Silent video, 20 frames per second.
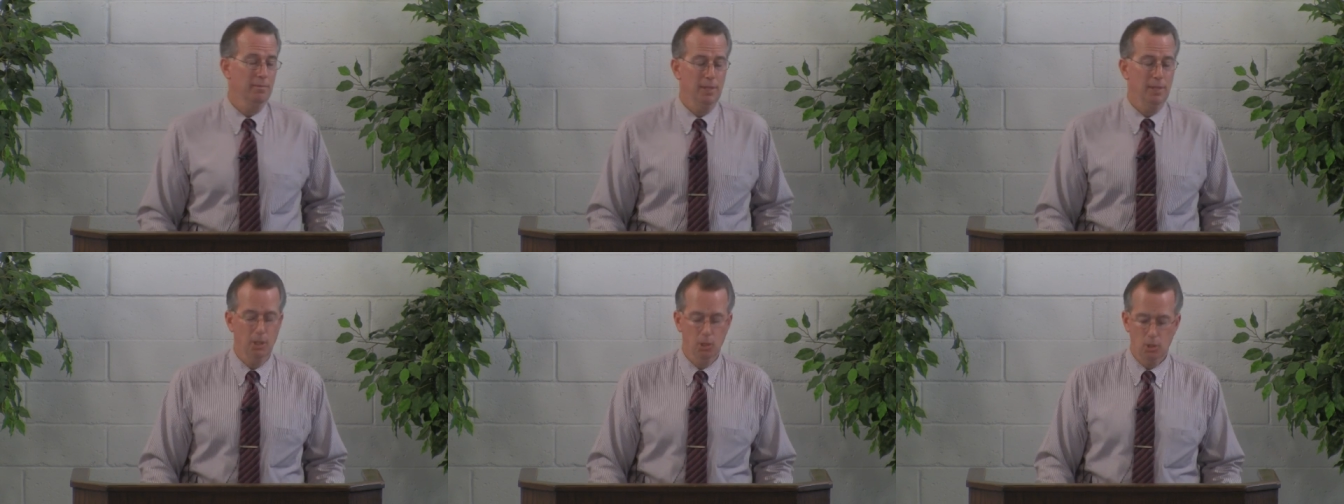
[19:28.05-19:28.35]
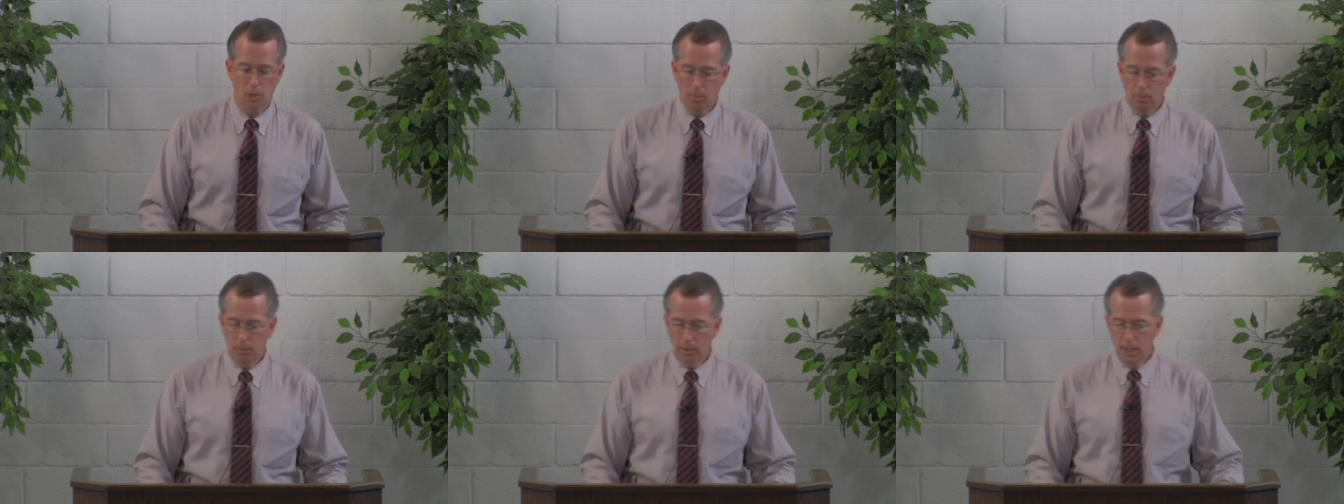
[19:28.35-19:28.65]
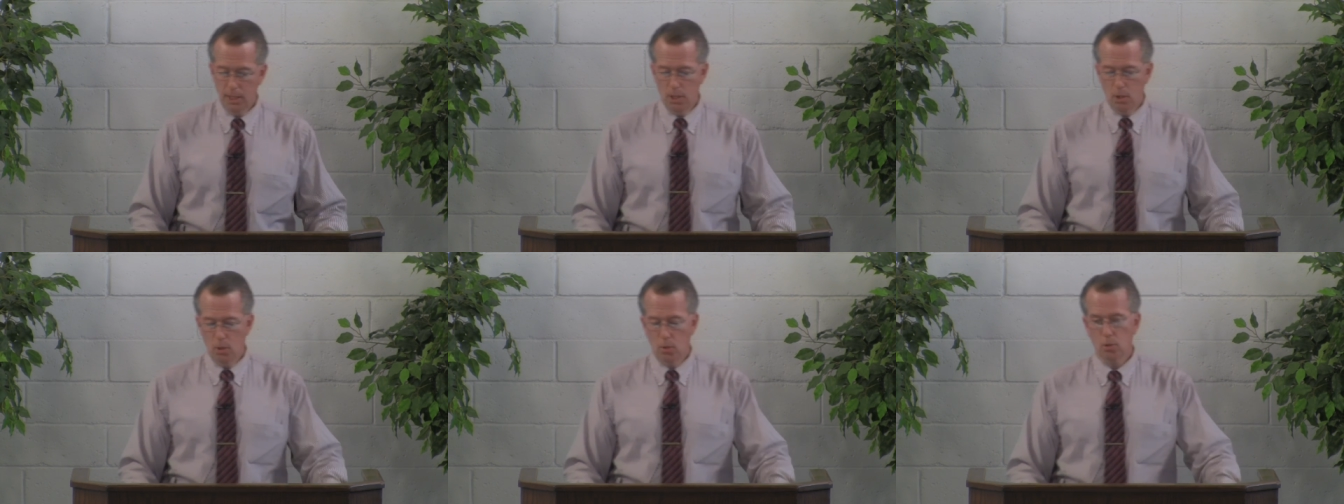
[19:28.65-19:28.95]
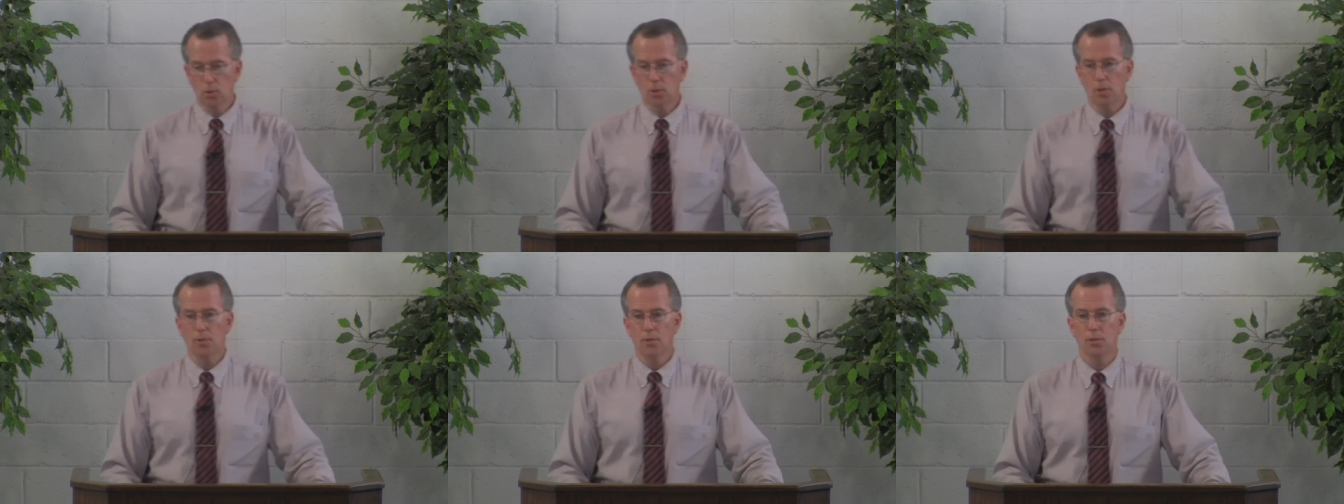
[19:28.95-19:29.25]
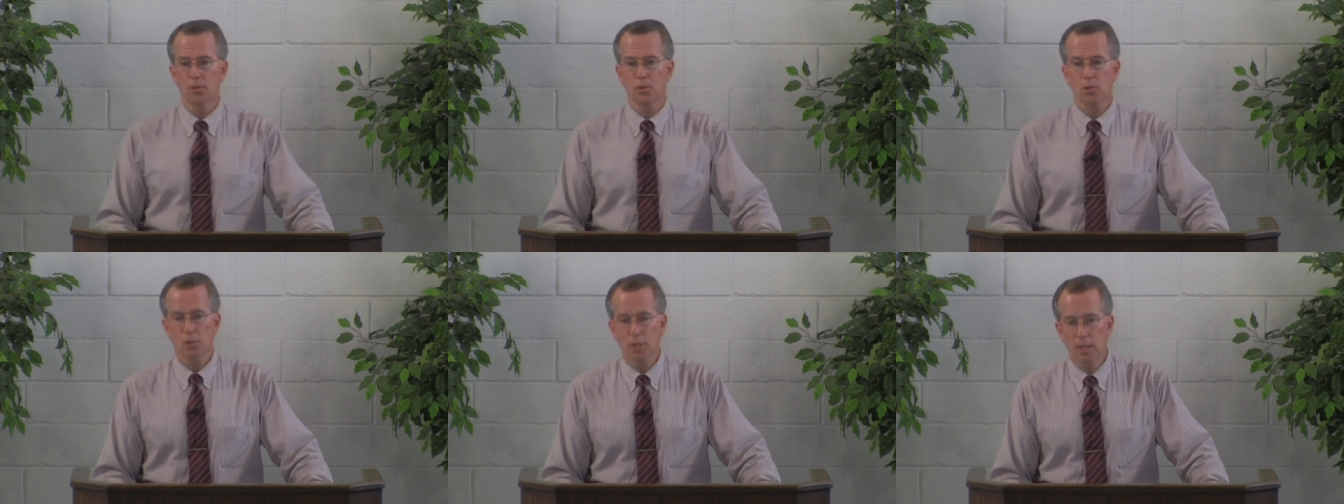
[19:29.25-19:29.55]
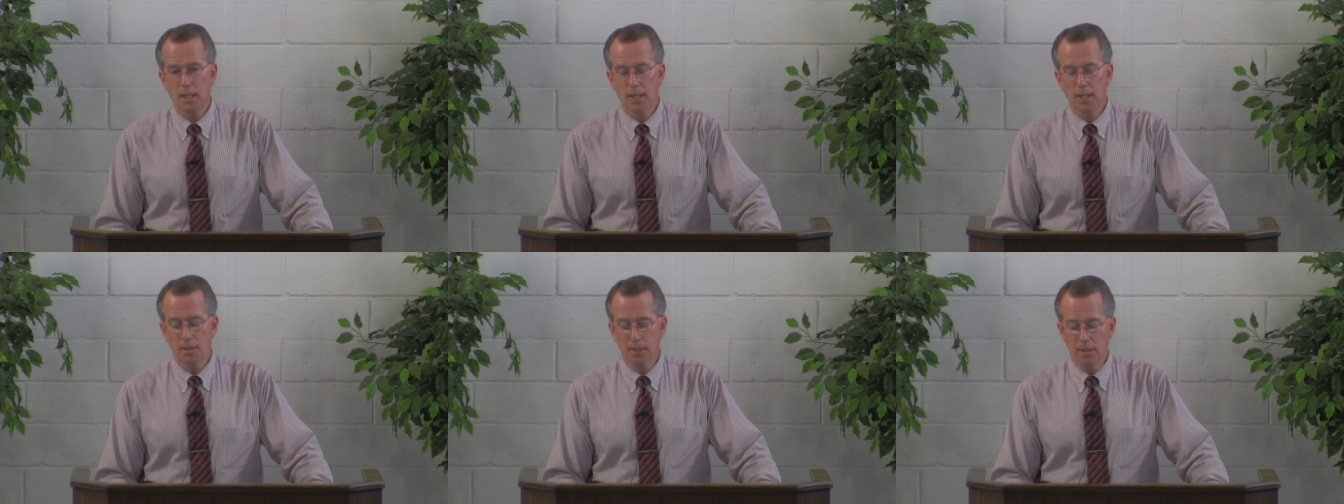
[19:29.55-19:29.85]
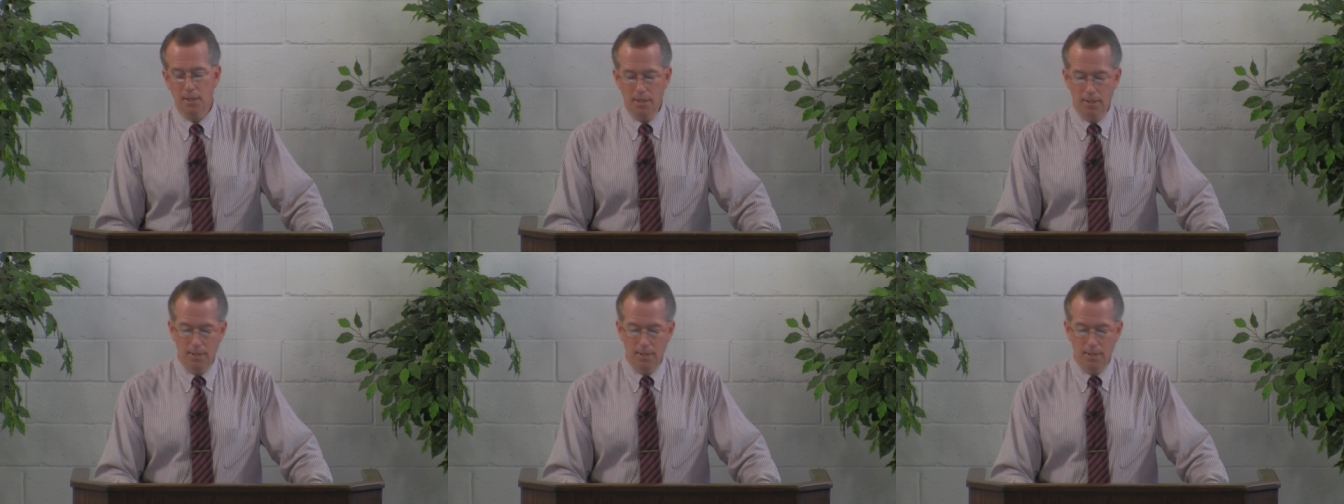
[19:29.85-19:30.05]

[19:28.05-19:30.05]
He simply used the sin